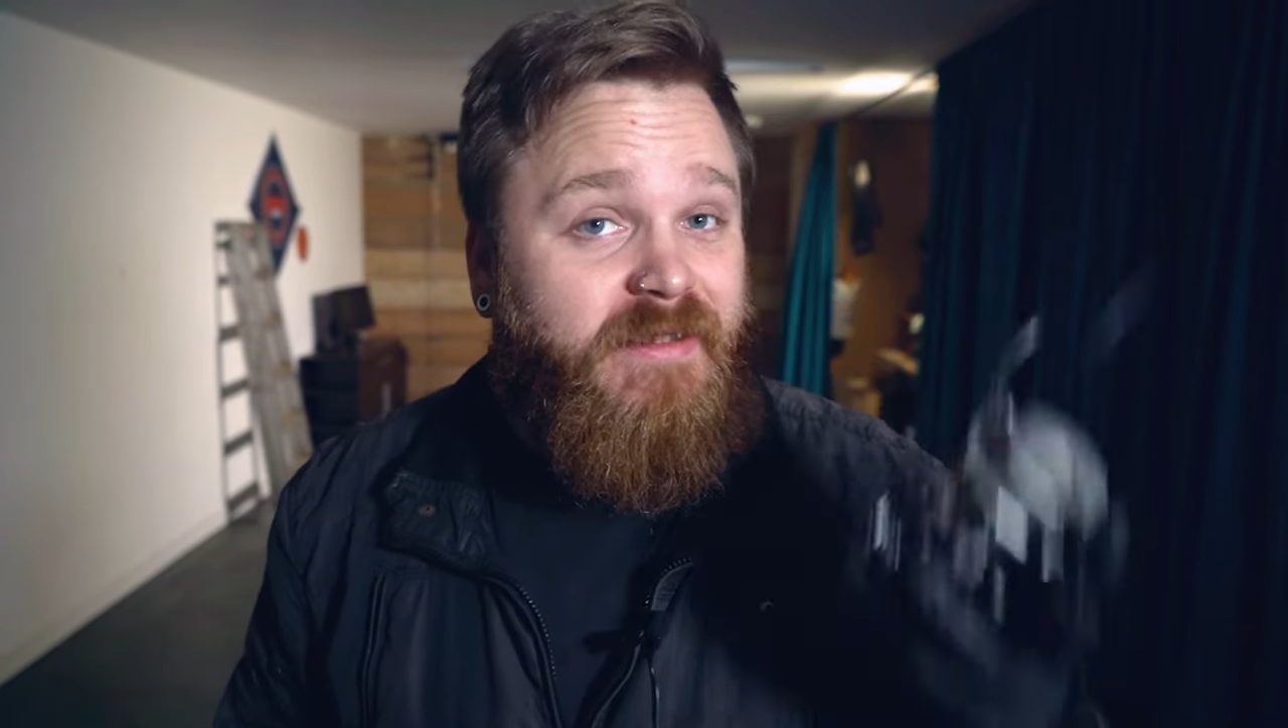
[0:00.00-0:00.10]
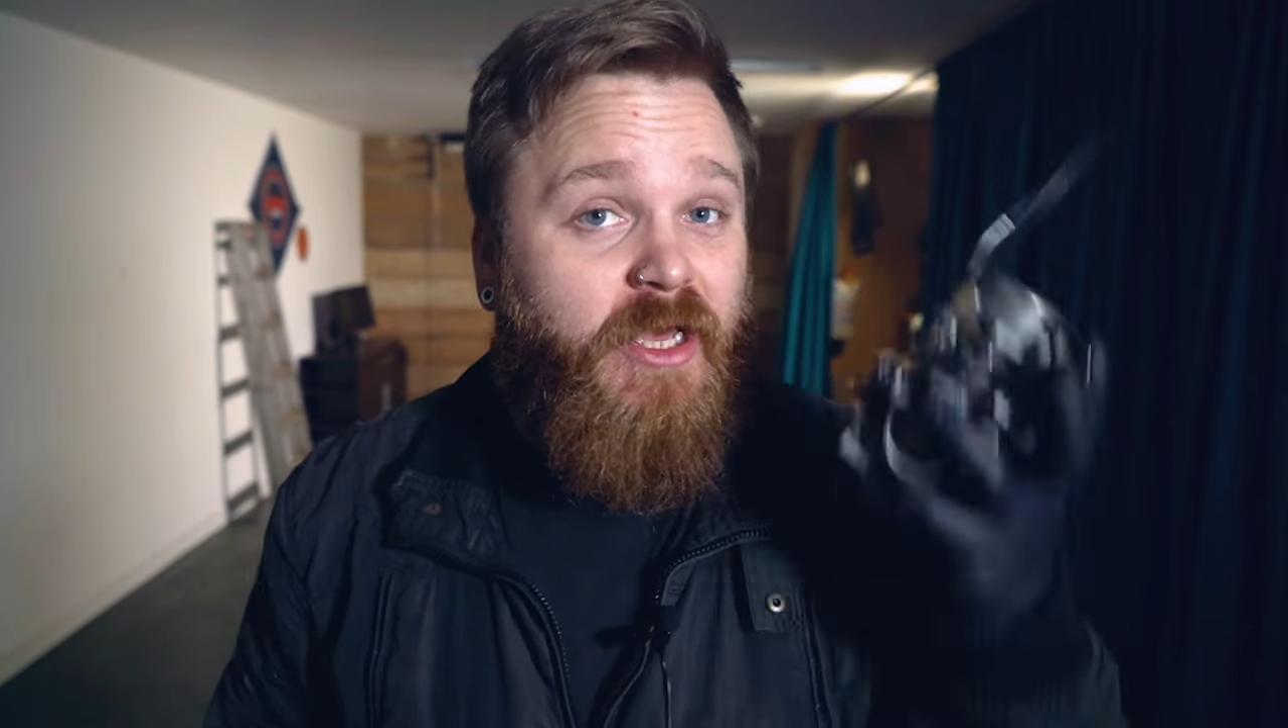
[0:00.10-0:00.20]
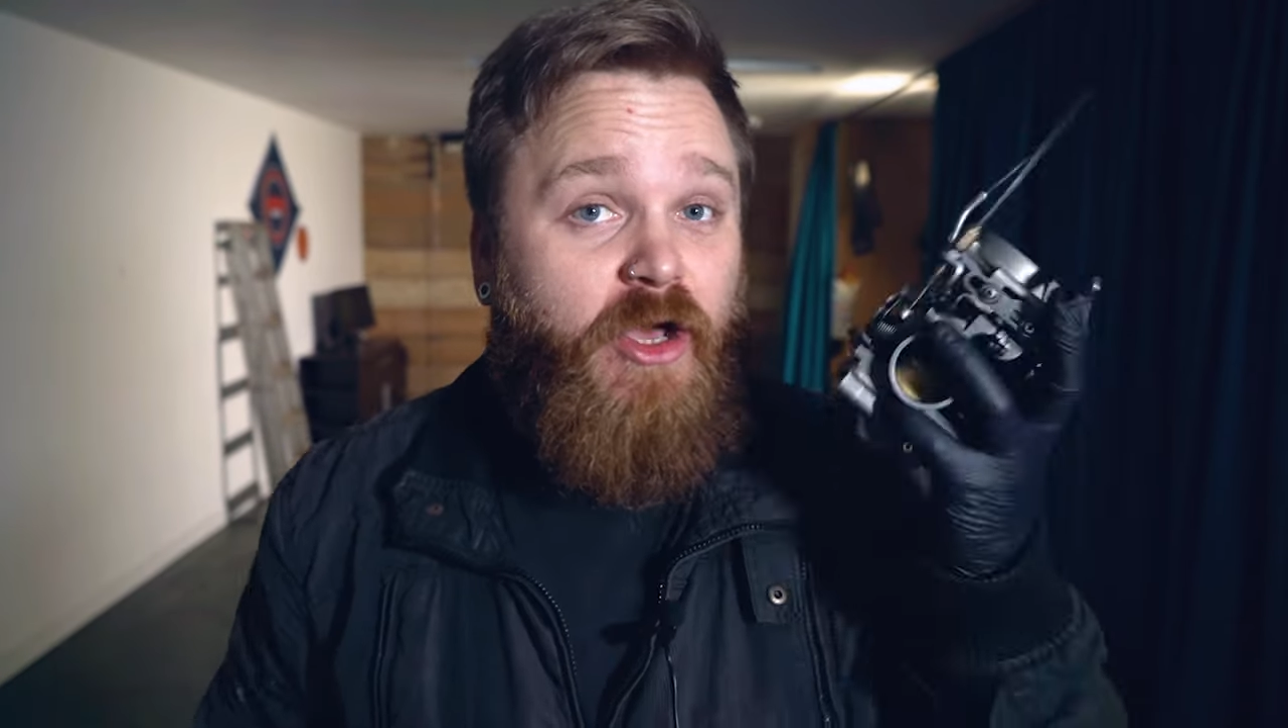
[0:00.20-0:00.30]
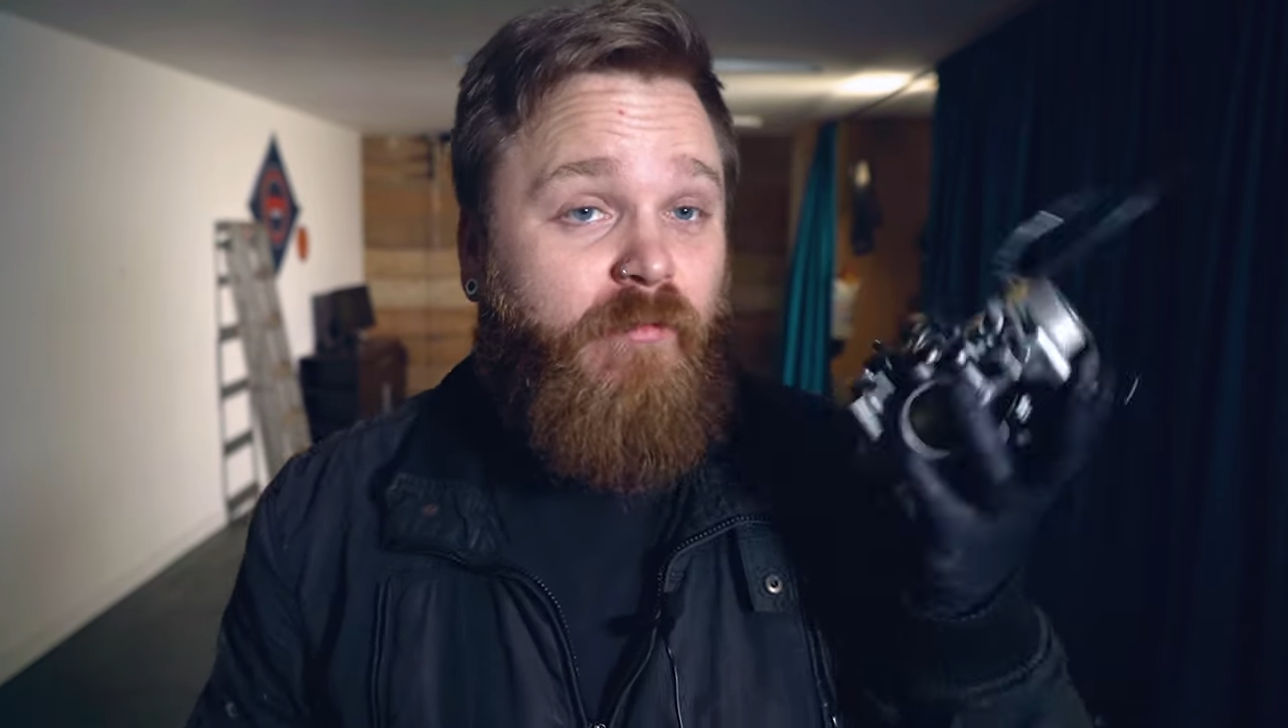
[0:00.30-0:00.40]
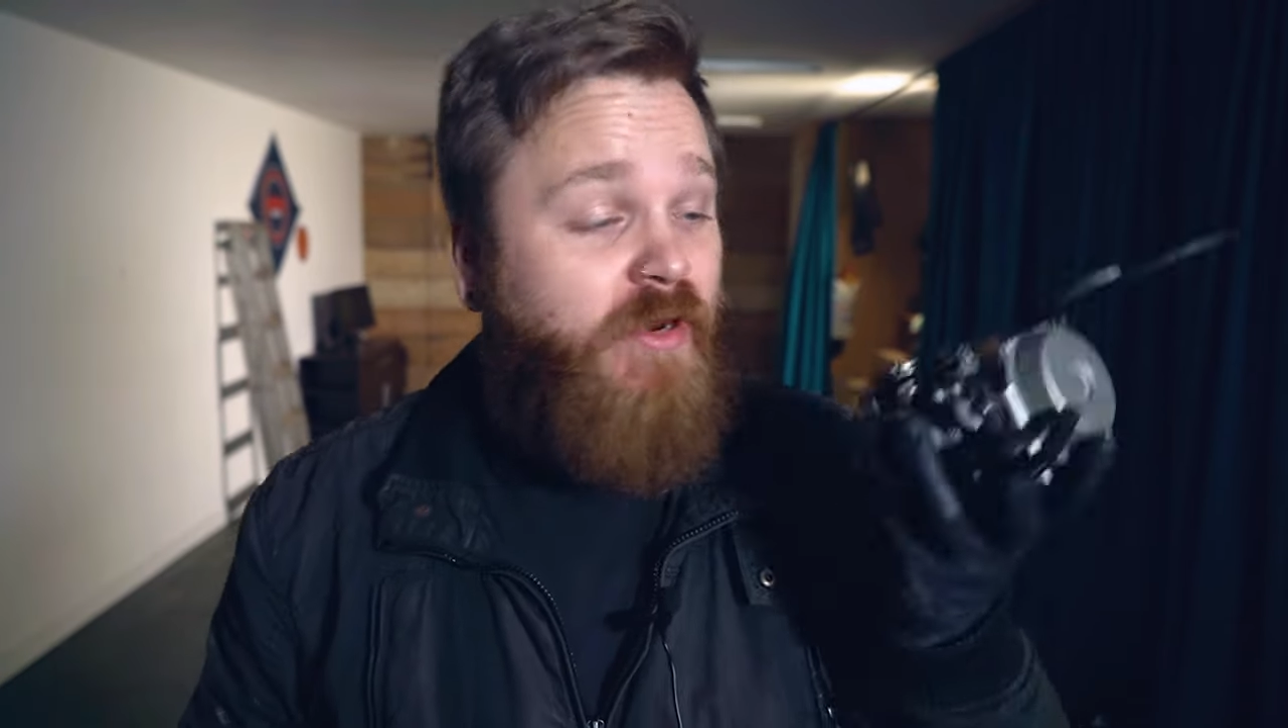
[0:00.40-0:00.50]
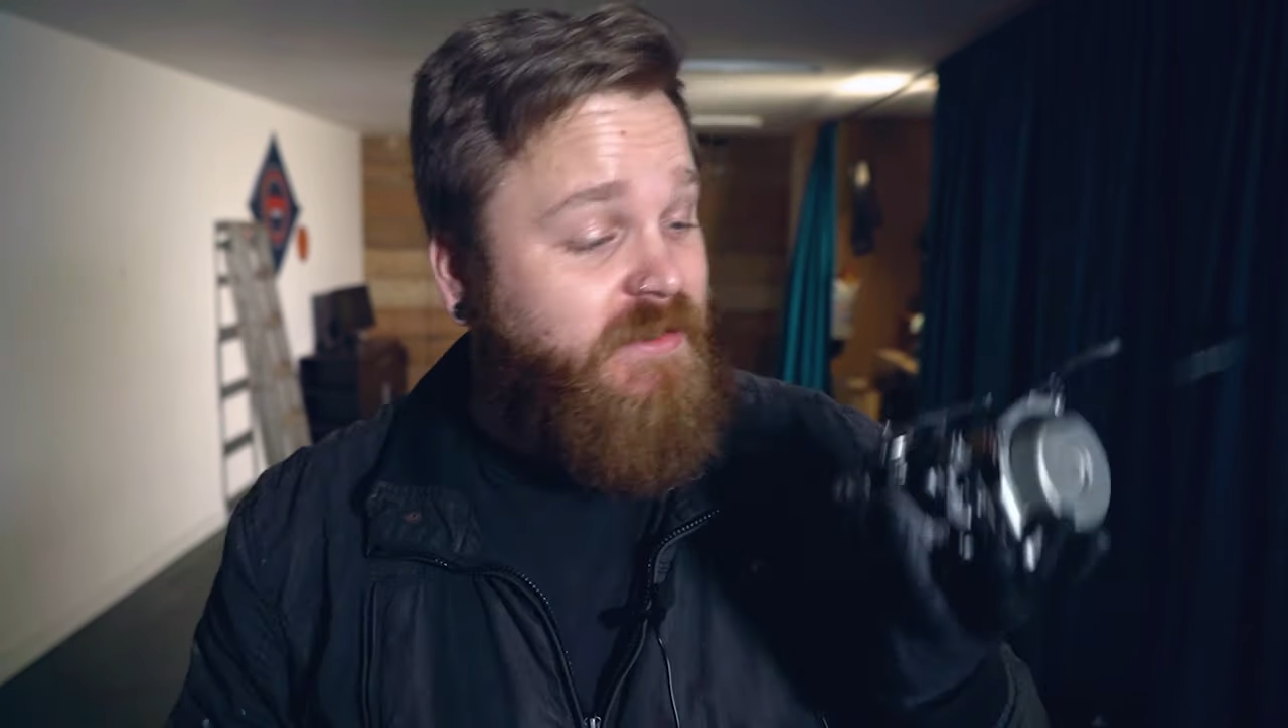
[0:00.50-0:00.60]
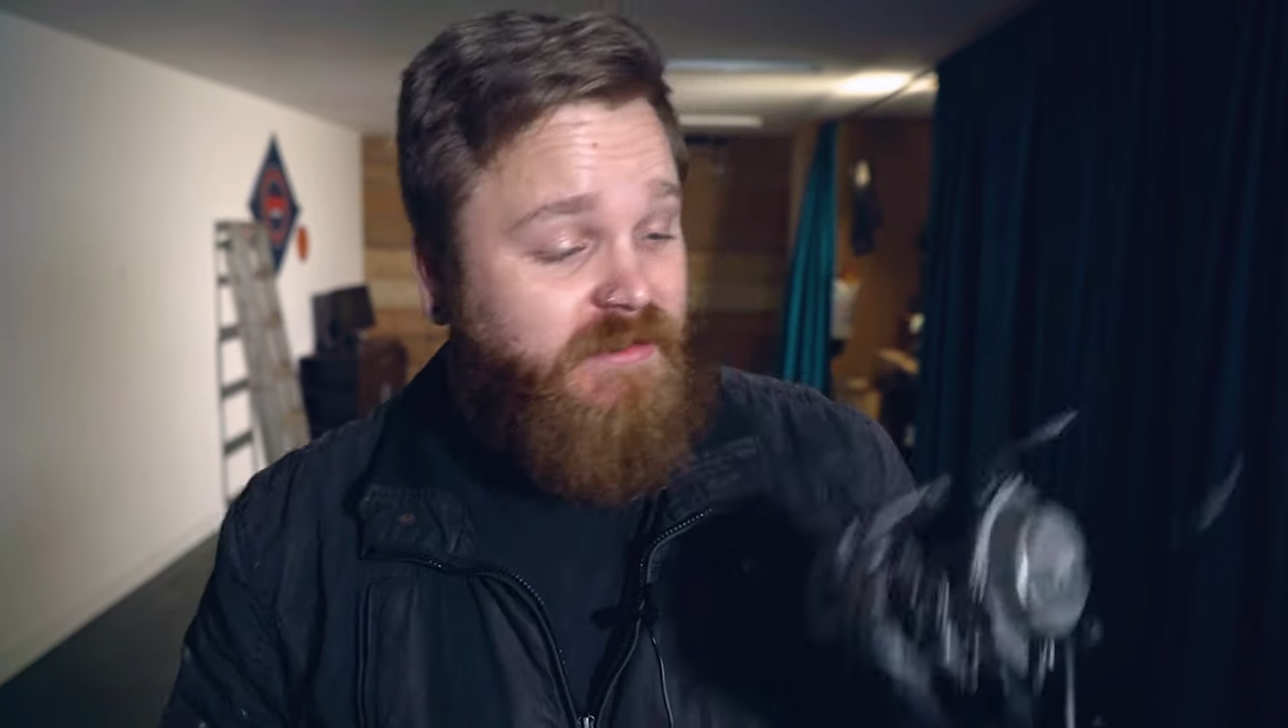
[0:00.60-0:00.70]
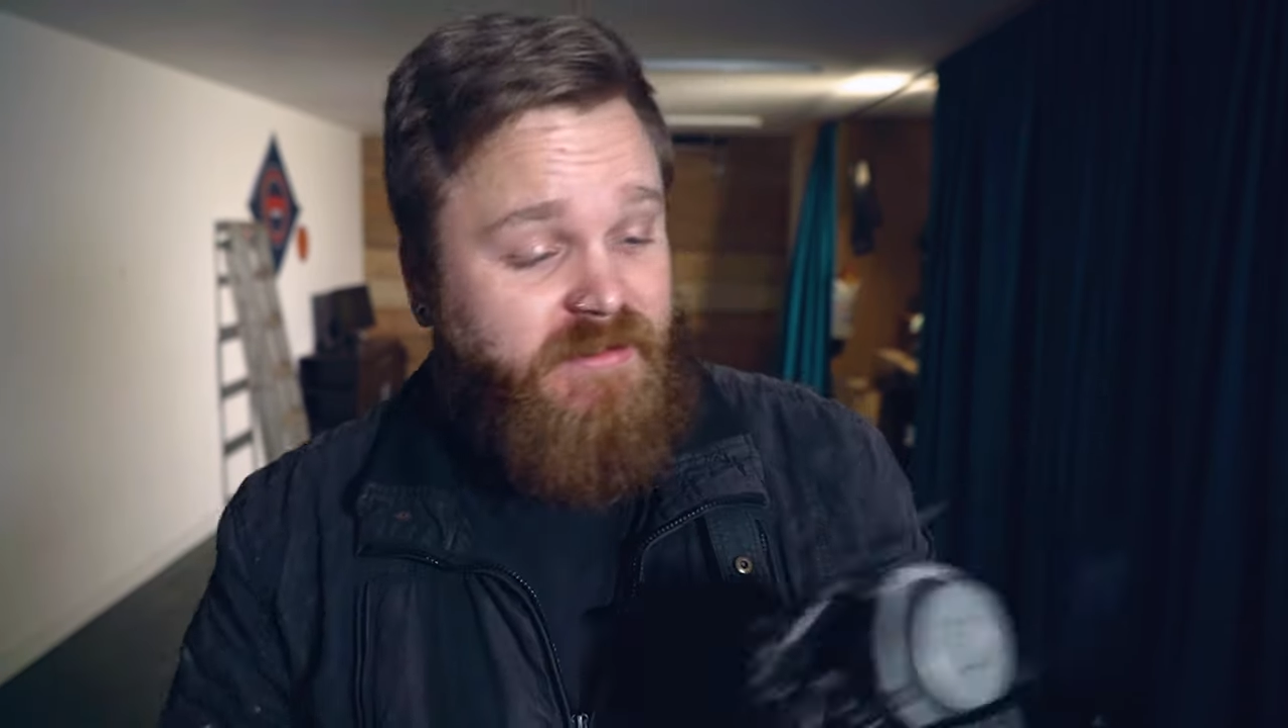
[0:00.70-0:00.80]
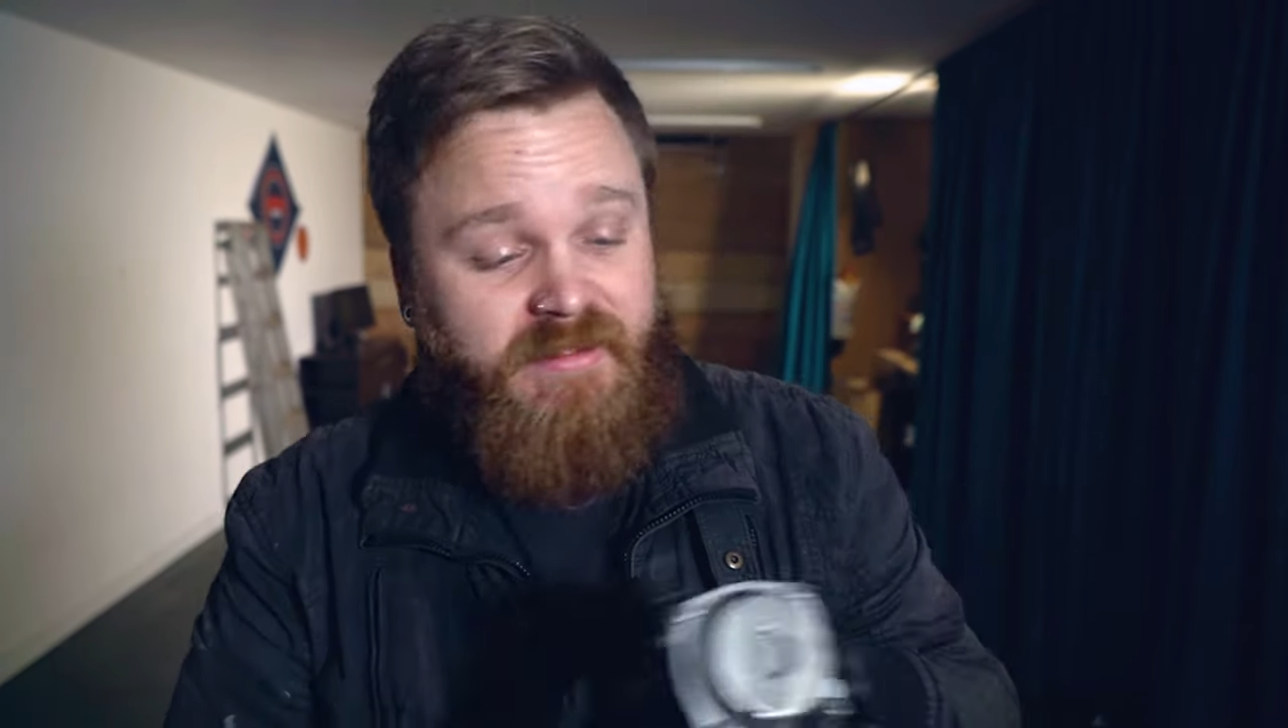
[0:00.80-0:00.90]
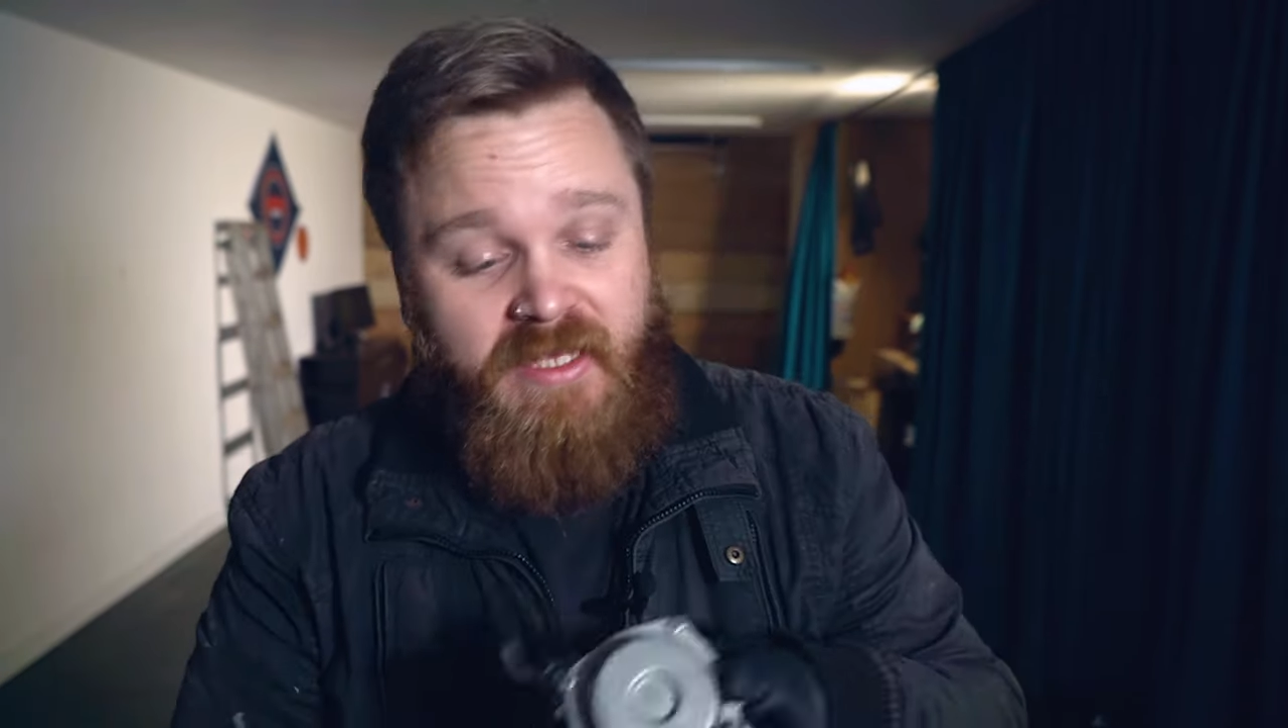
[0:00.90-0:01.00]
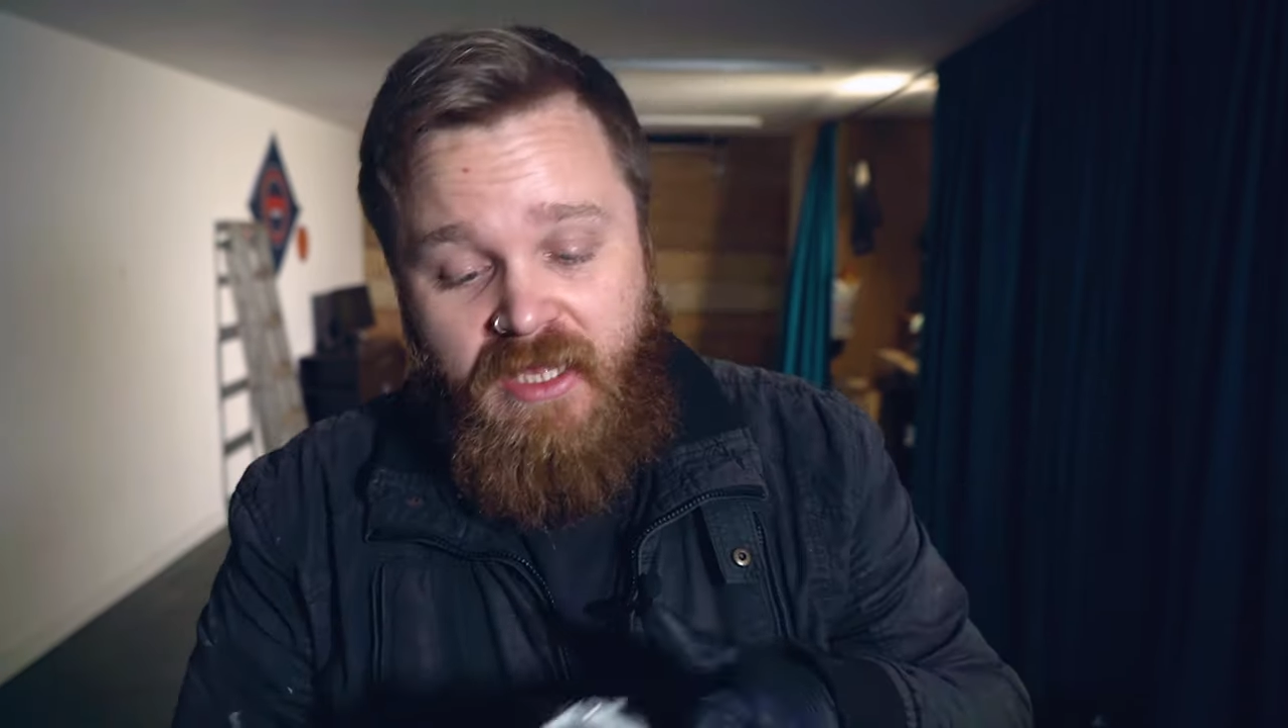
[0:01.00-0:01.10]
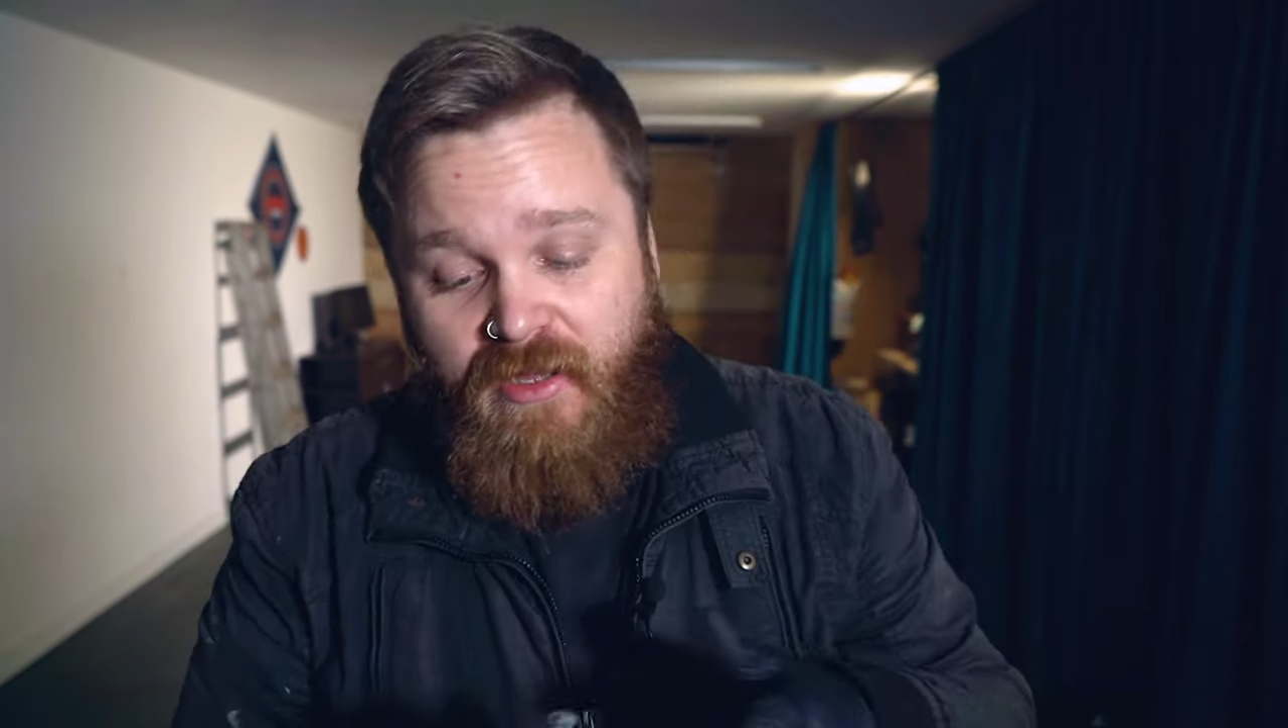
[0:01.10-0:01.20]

carburetors,